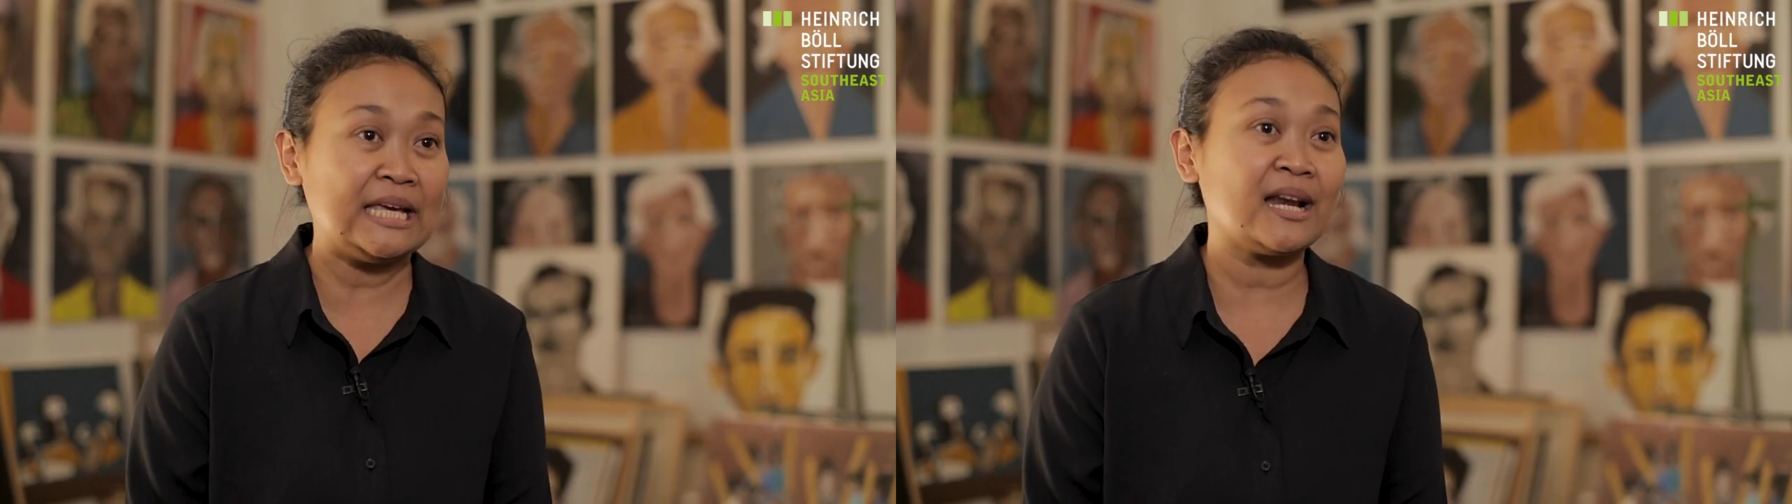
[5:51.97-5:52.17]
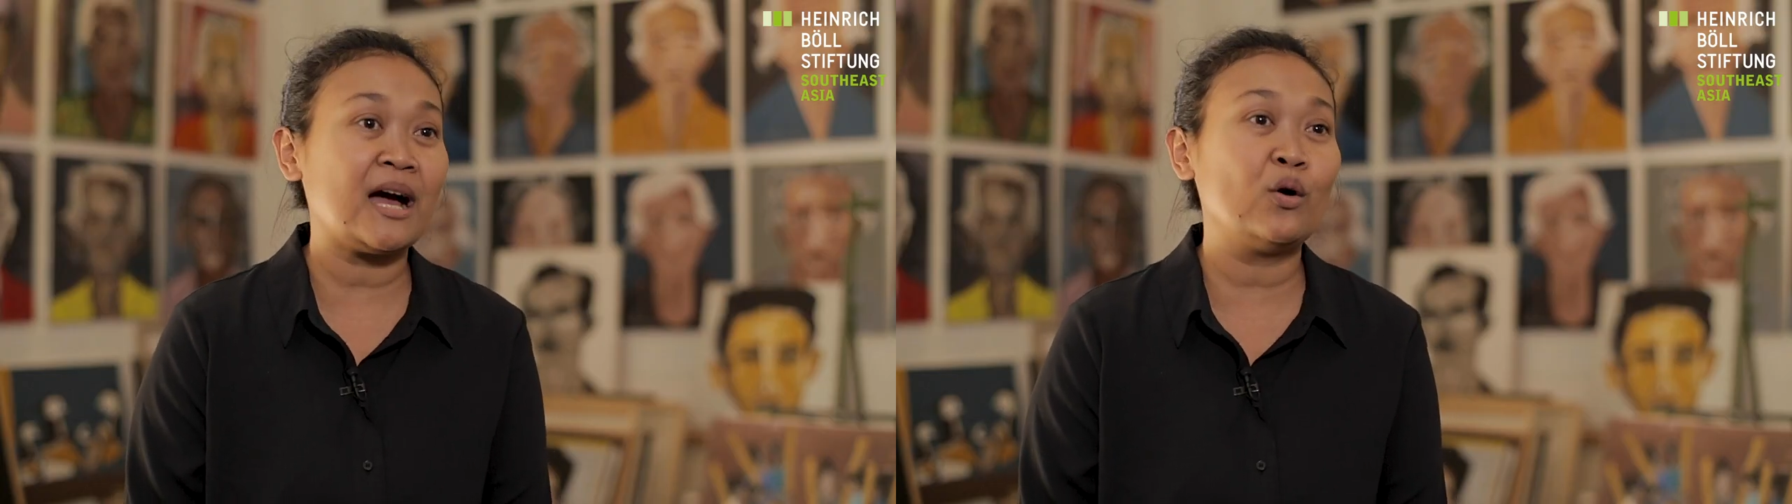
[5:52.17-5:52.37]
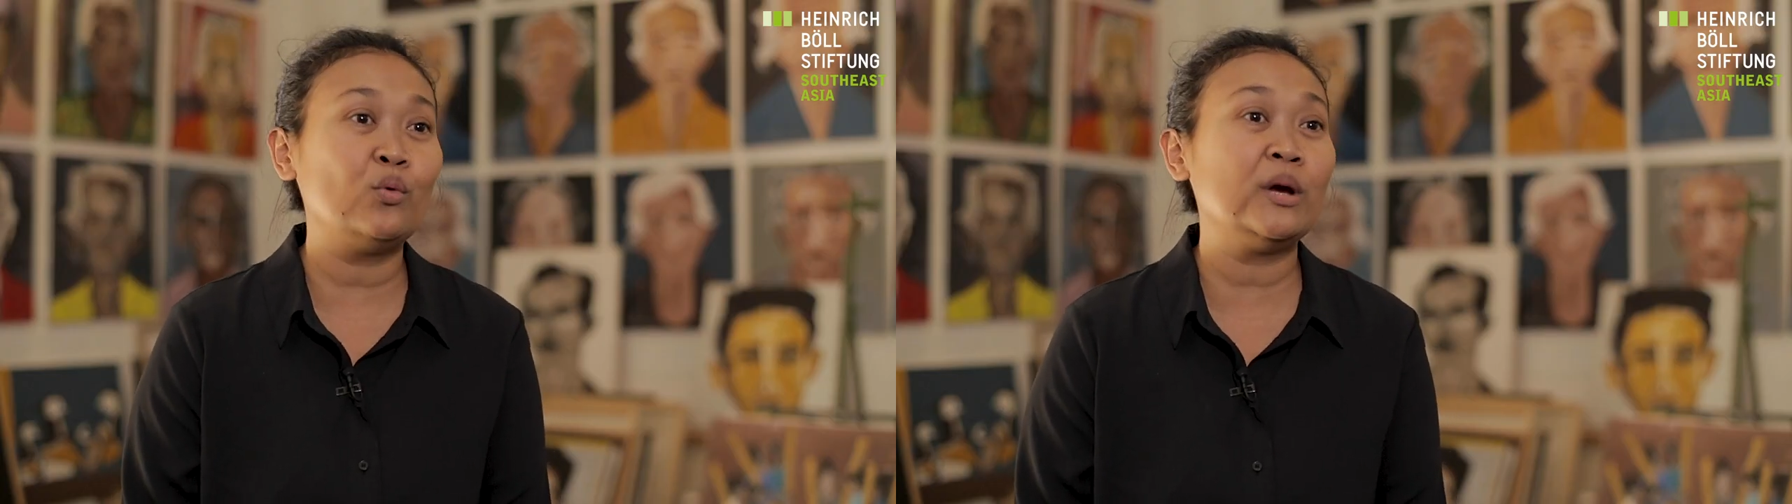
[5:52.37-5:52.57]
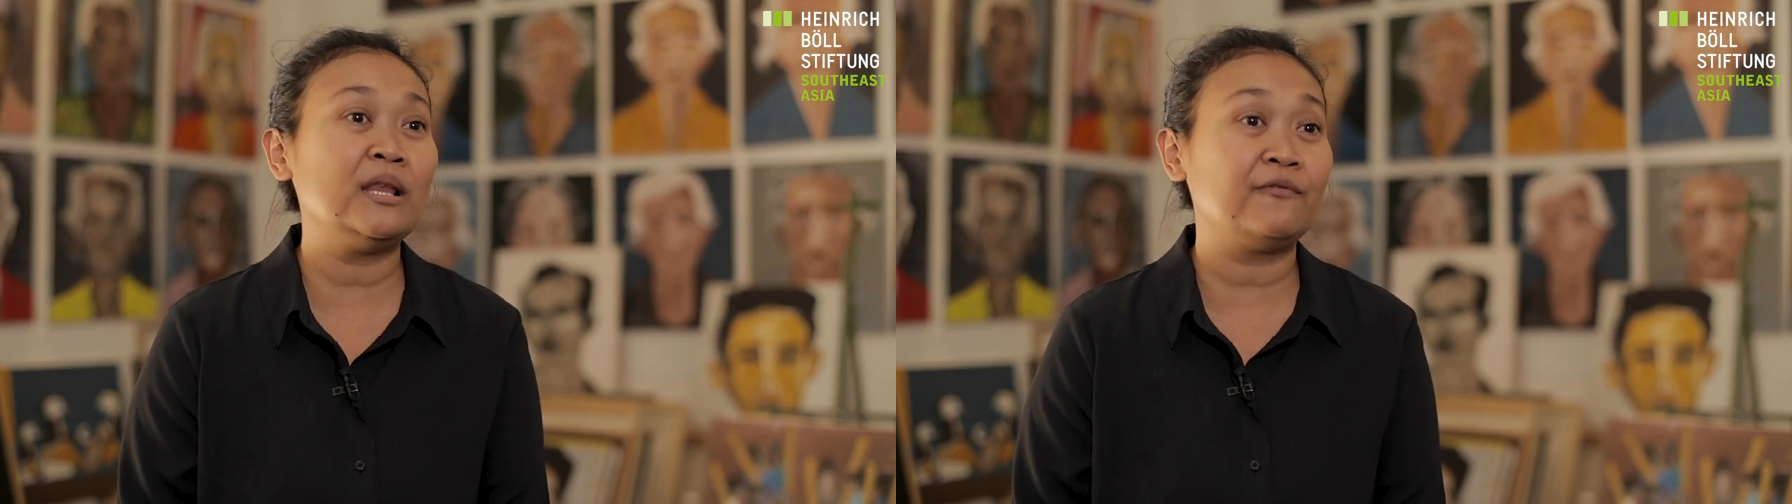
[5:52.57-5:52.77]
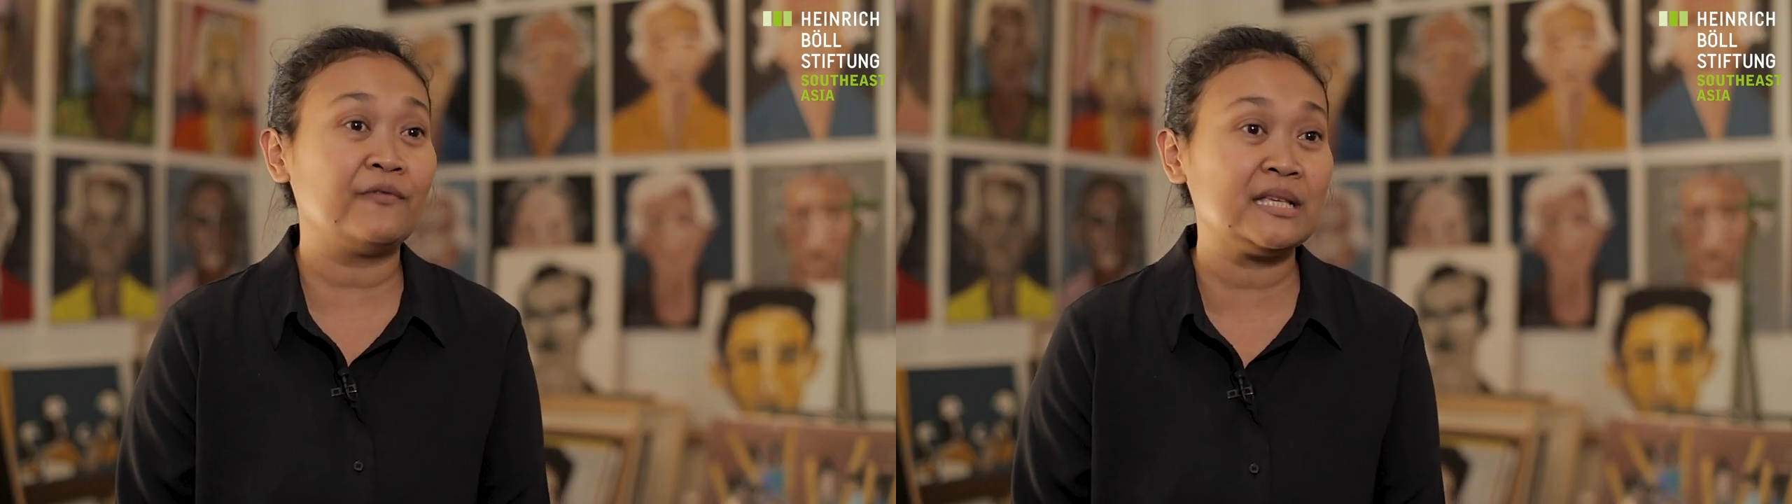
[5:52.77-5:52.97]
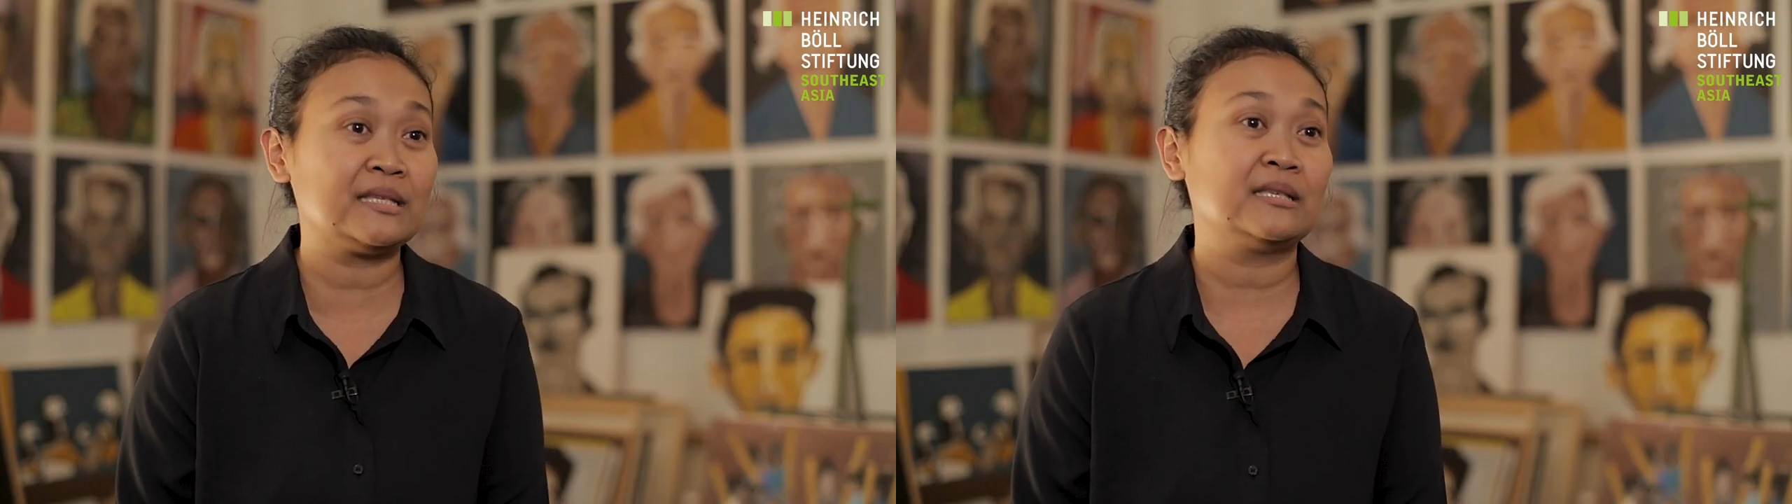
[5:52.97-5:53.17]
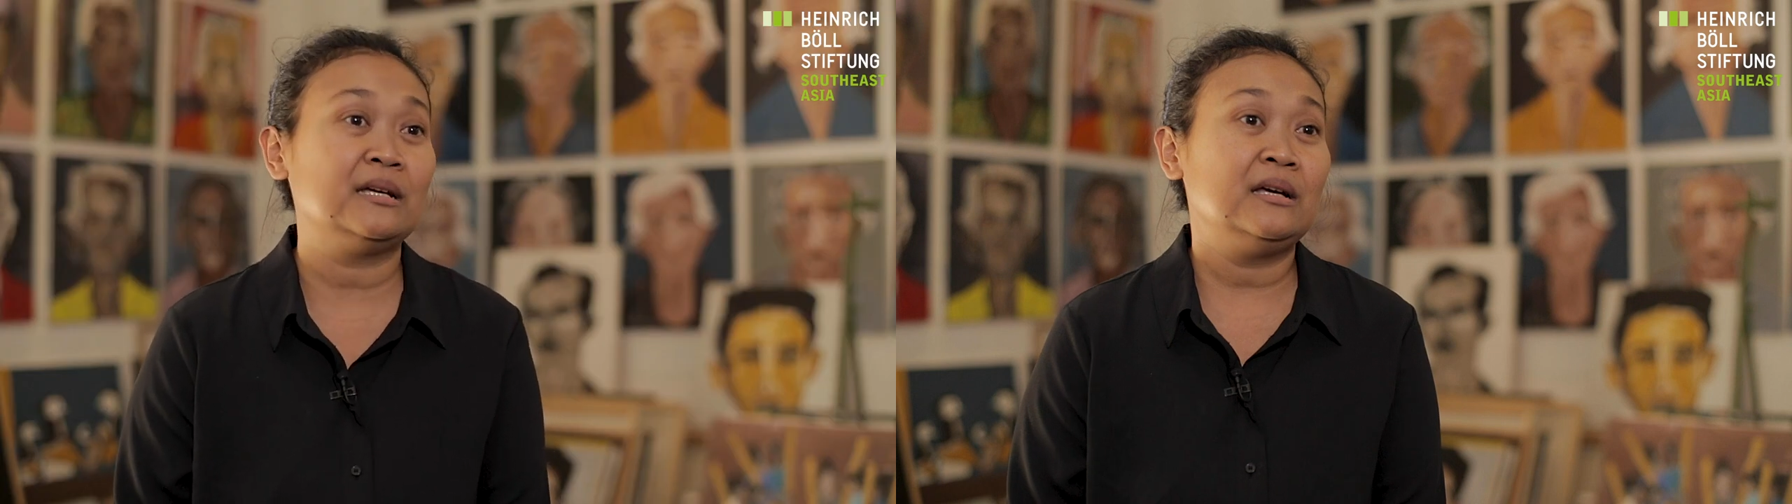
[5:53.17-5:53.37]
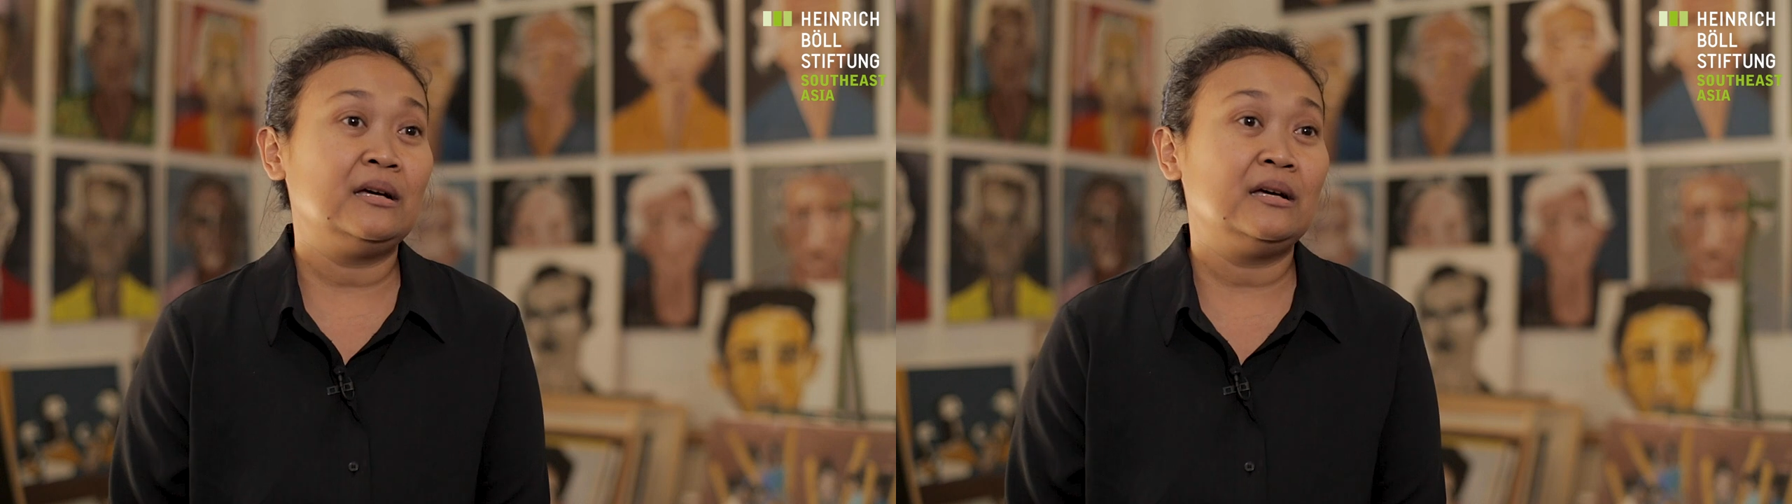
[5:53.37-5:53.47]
era who will face